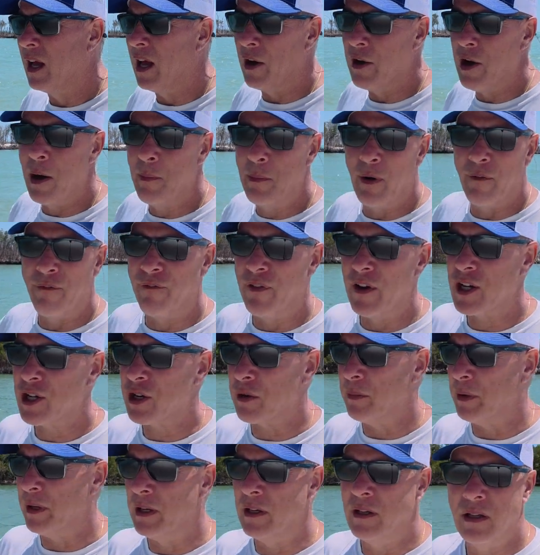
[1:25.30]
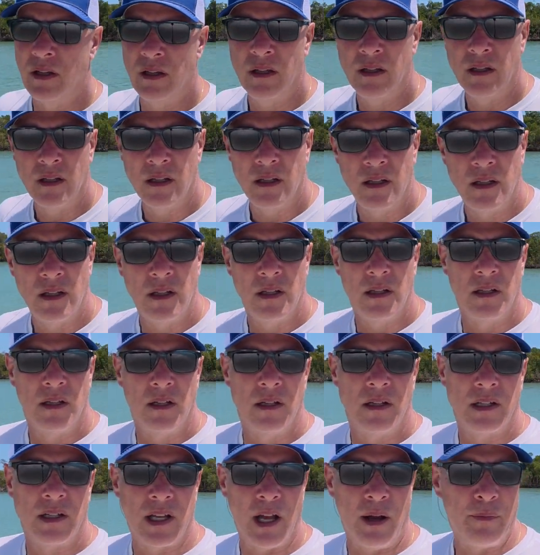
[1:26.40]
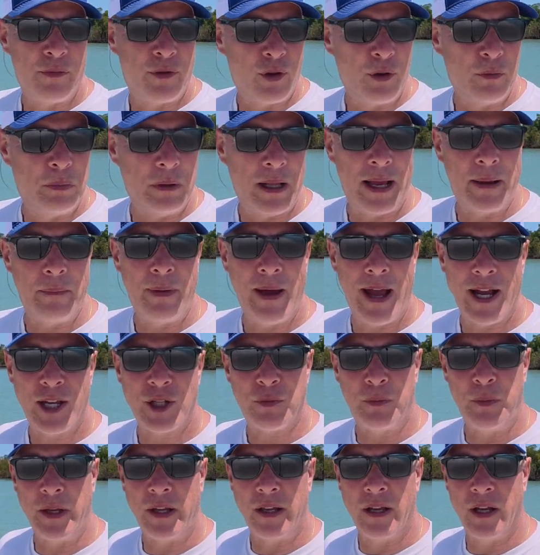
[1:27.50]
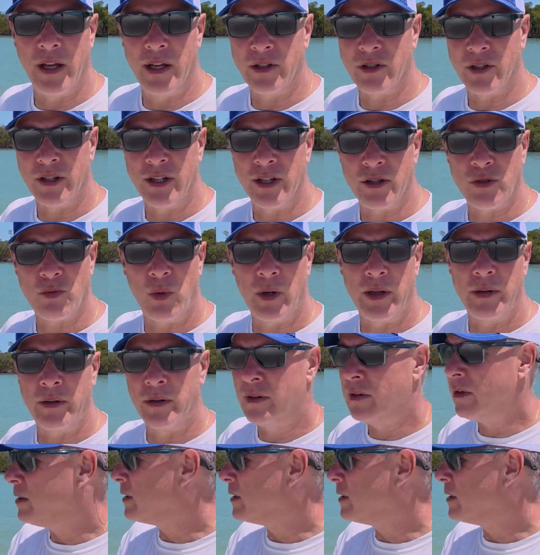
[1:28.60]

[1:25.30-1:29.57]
a number of fishermen come through Blind Pass because, and here's one